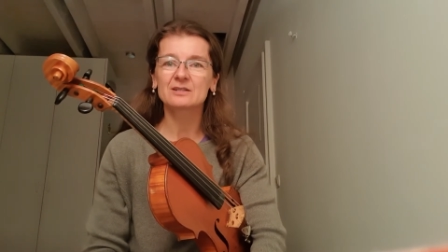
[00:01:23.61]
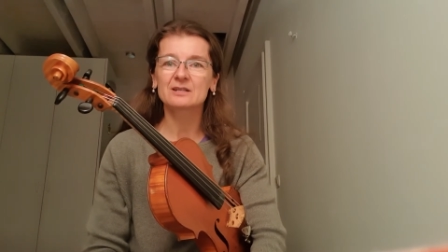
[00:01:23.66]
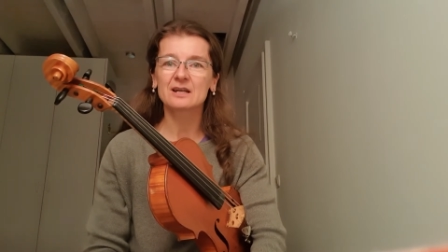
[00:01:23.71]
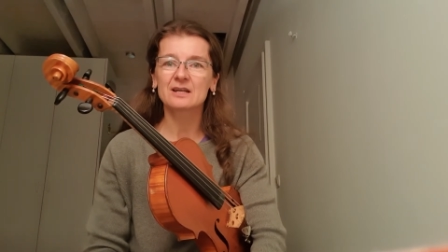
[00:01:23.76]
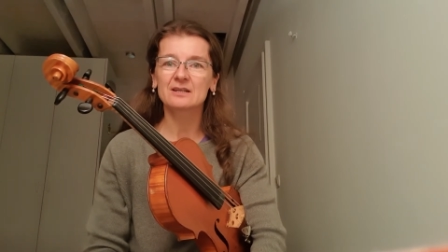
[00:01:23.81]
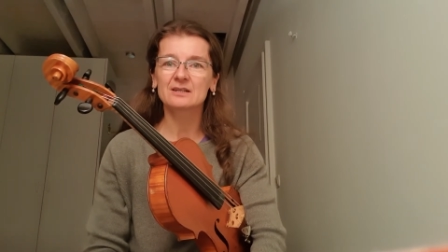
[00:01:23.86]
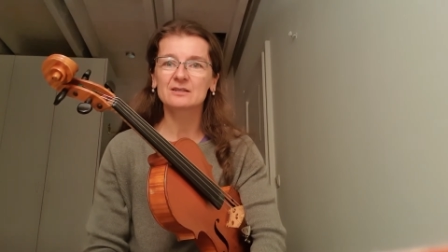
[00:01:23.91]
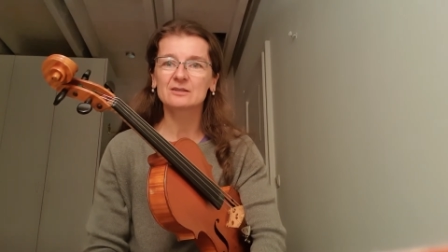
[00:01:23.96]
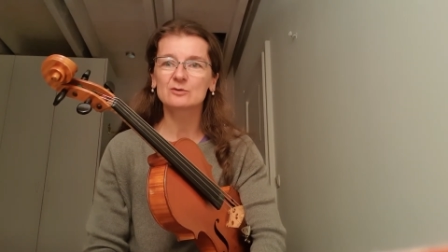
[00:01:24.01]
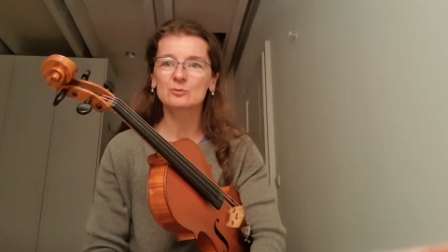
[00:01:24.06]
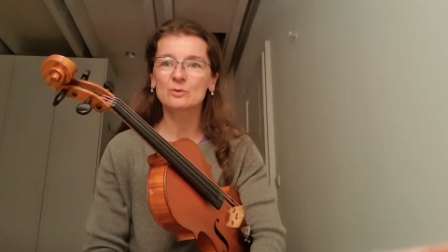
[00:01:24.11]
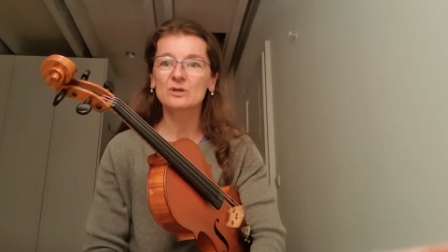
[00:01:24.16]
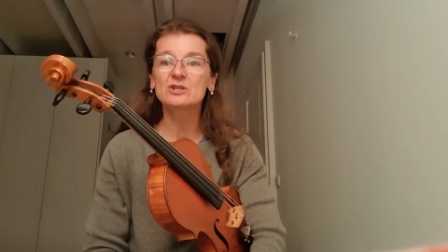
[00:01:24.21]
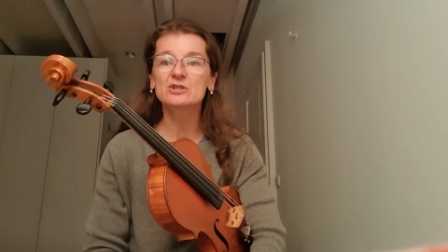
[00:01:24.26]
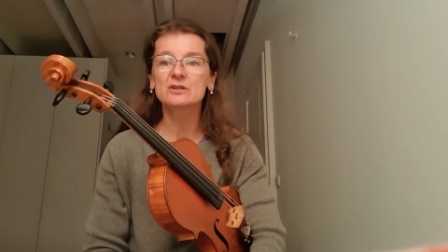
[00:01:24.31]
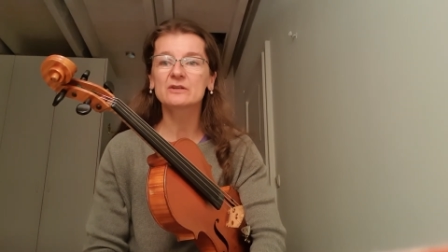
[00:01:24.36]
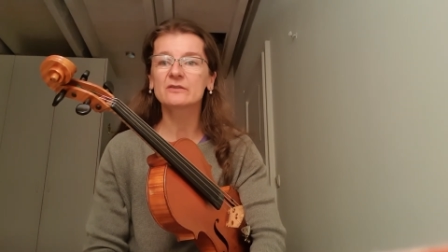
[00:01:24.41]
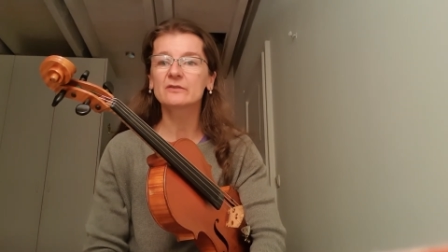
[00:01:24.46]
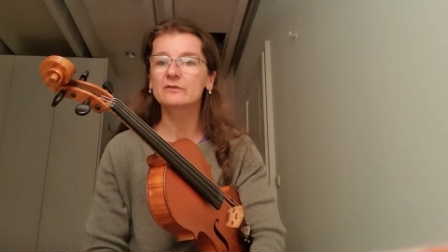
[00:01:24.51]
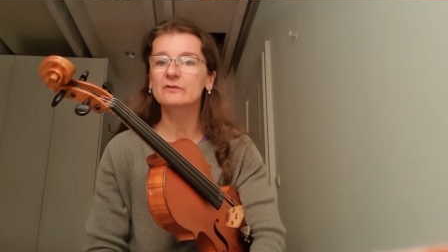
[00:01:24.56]
and which
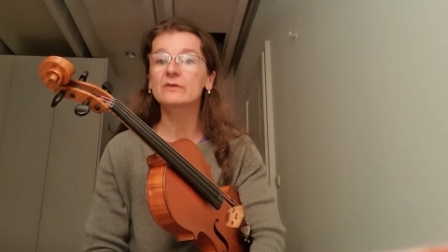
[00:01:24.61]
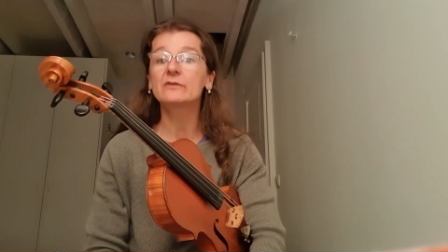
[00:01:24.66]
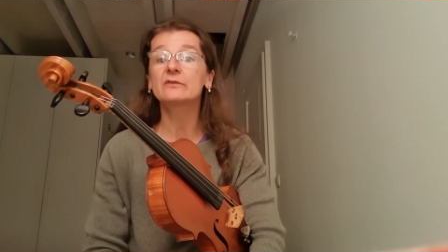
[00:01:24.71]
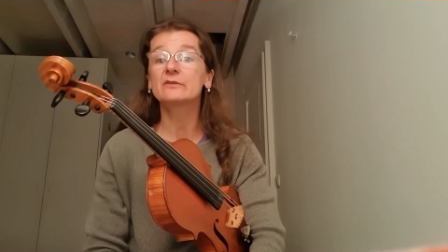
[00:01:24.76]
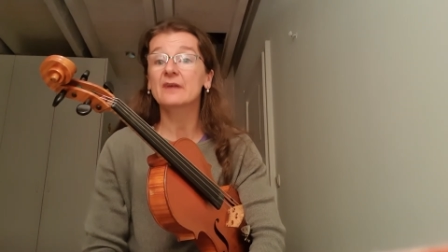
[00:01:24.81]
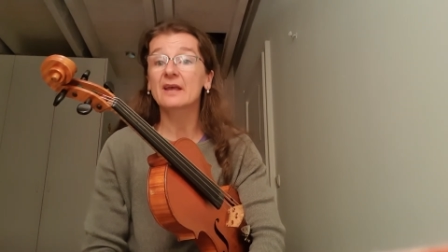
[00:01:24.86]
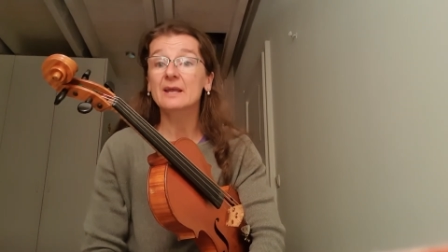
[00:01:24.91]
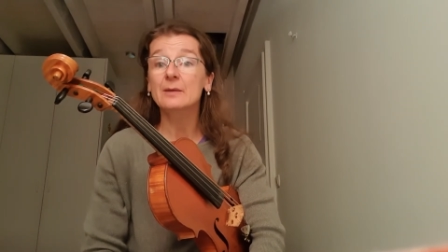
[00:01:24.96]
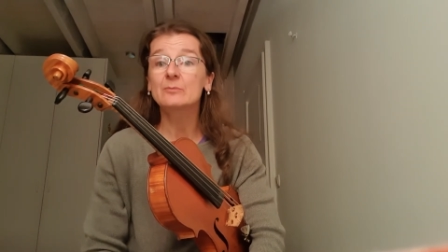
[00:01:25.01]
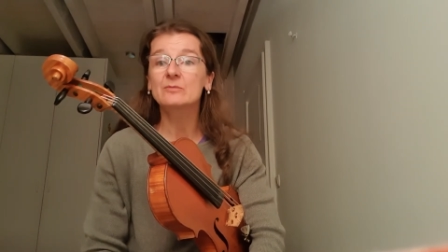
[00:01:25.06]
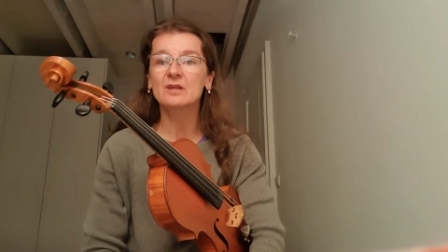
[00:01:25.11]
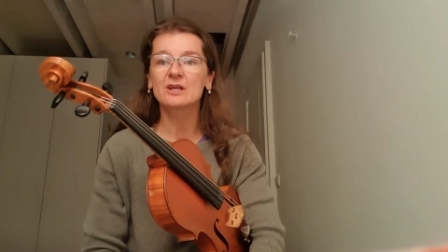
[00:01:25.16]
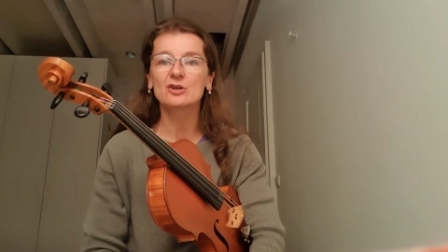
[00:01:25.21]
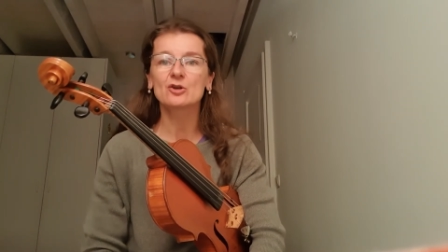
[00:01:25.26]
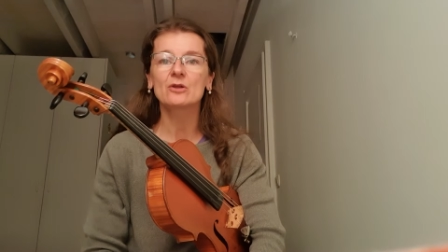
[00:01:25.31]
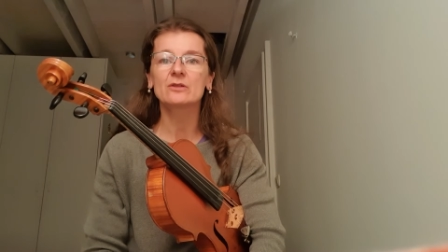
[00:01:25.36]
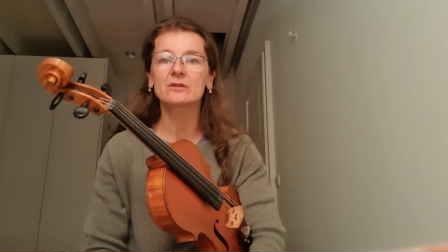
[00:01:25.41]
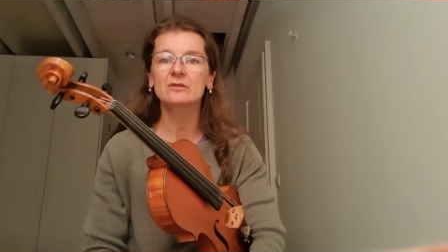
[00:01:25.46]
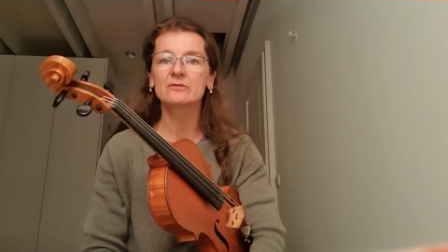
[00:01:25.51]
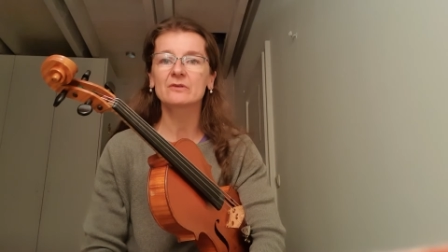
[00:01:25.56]
is the same then
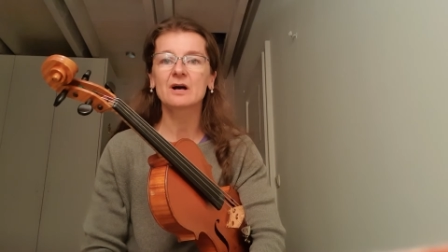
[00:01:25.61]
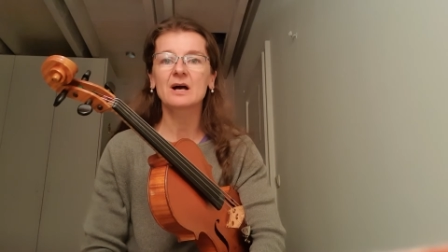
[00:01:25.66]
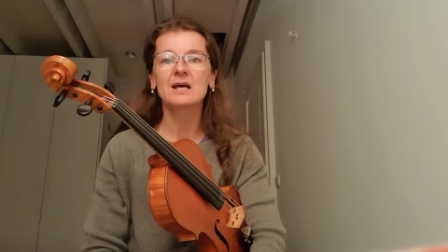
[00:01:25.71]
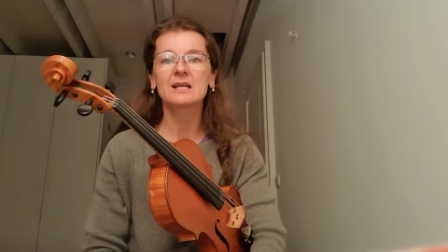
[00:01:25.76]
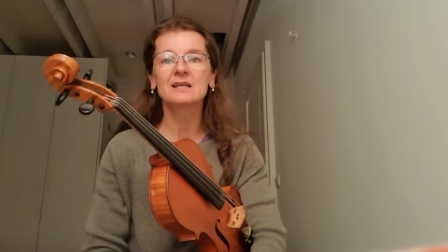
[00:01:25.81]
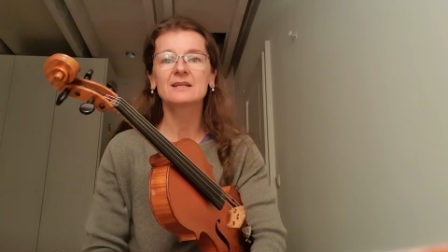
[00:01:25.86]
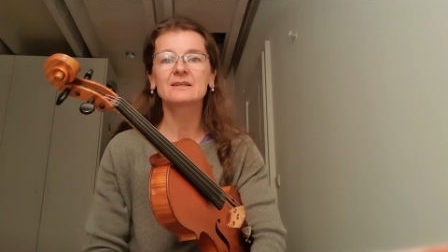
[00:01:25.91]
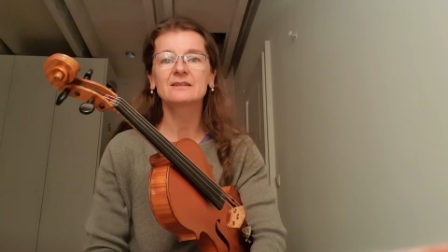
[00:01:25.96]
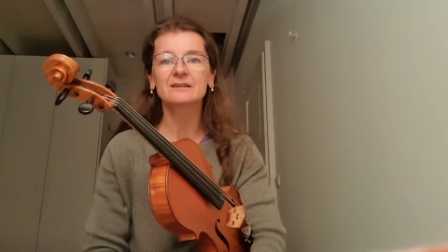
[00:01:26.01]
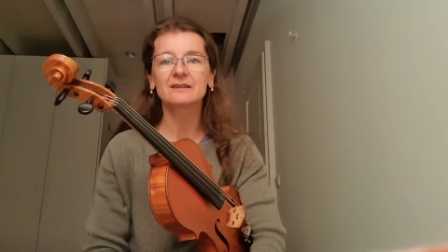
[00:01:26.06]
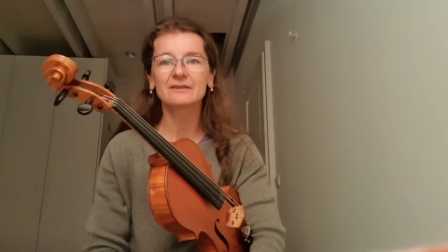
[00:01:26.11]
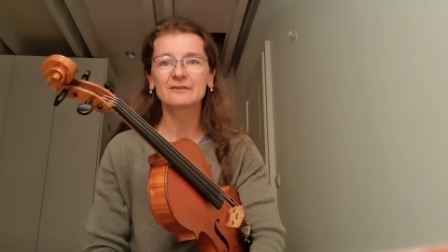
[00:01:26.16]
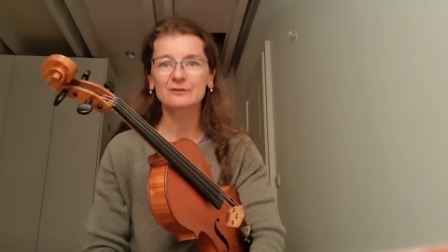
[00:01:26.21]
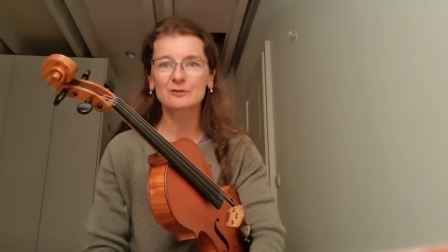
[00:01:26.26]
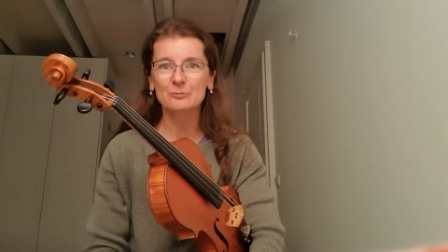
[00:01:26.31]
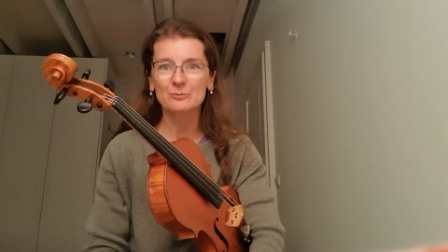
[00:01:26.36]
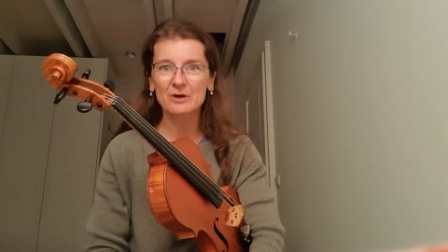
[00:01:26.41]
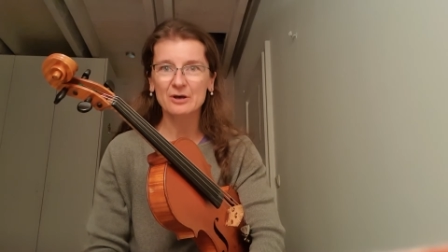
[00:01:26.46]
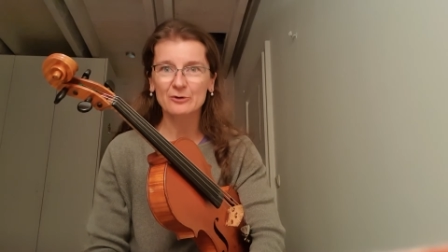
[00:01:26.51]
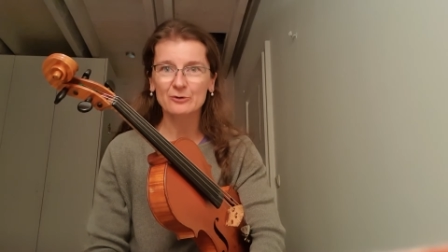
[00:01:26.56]
on the violin, is
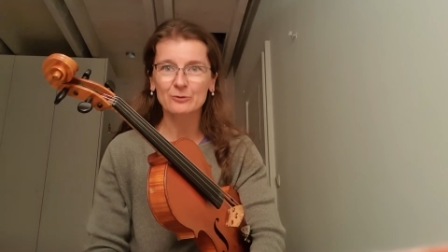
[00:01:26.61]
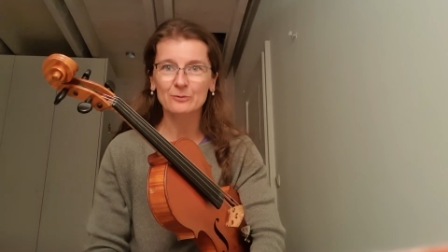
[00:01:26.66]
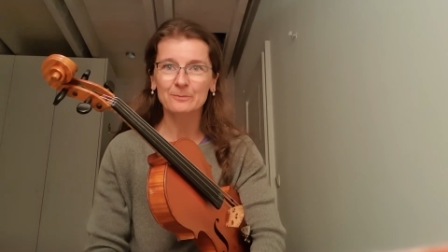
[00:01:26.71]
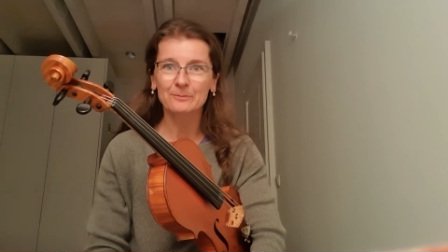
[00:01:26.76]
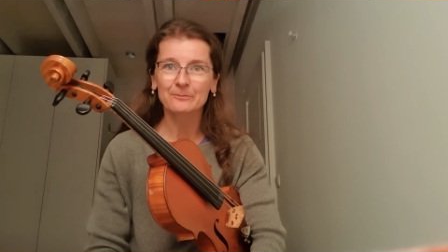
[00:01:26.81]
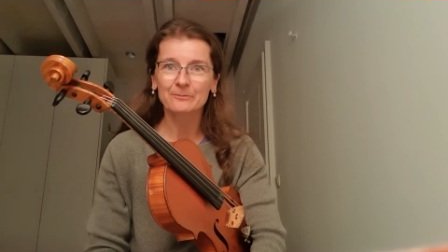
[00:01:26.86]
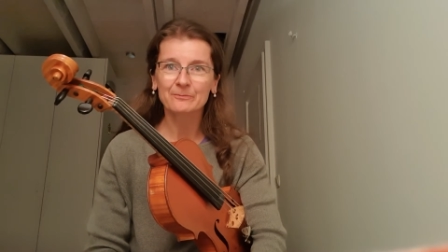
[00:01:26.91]
the bow.